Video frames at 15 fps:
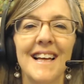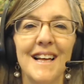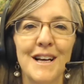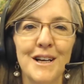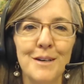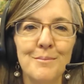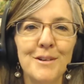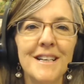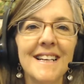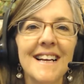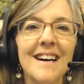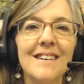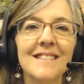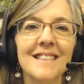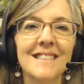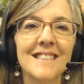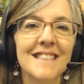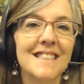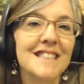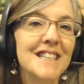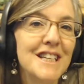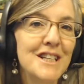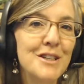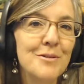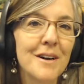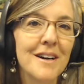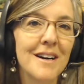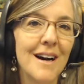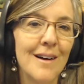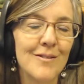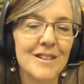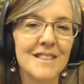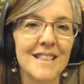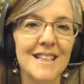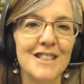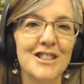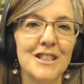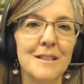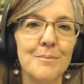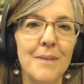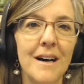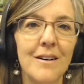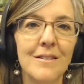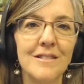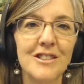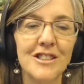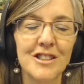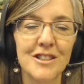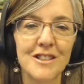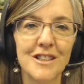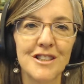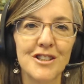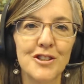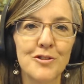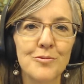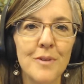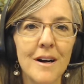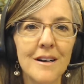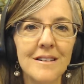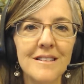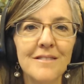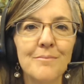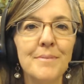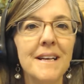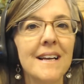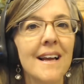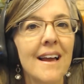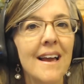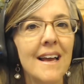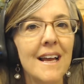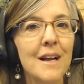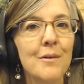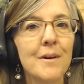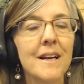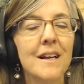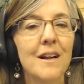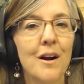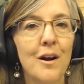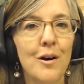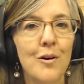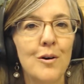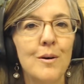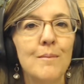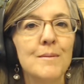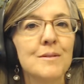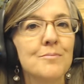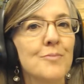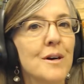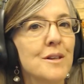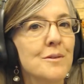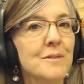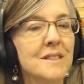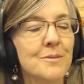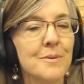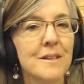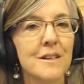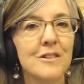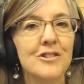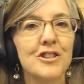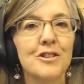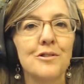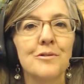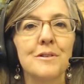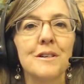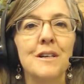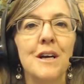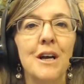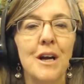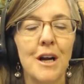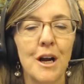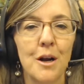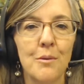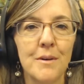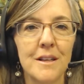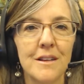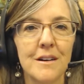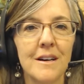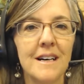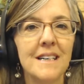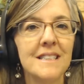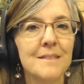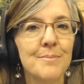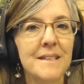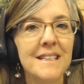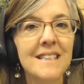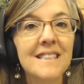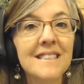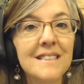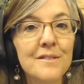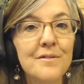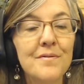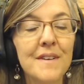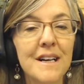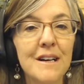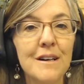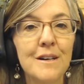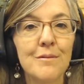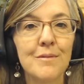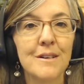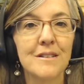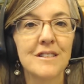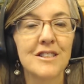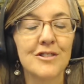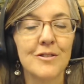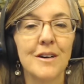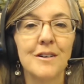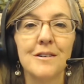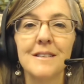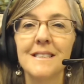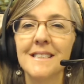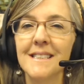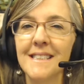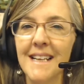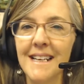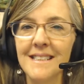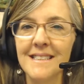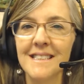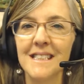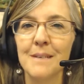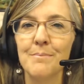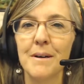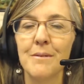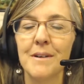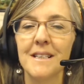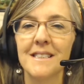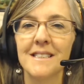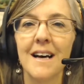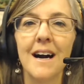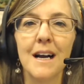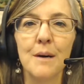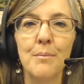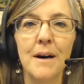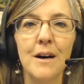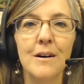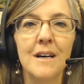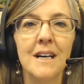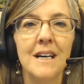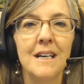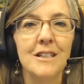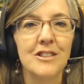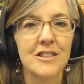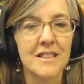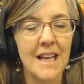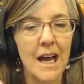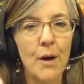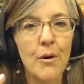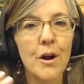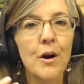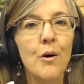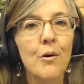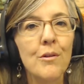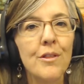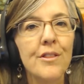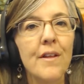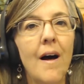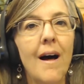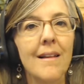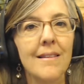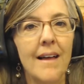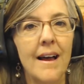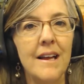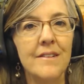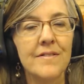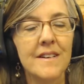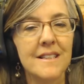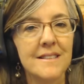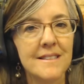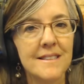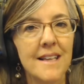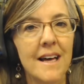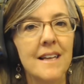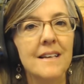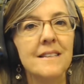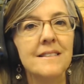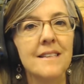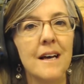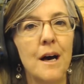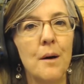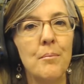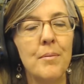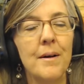Good morning, gals. Let's continue our conversation about just the struggle of being angry in our homes, whether it's with our children or with our husband. It is a very real struggle. And today's tip, I want to talk about just how our own thought life can set us up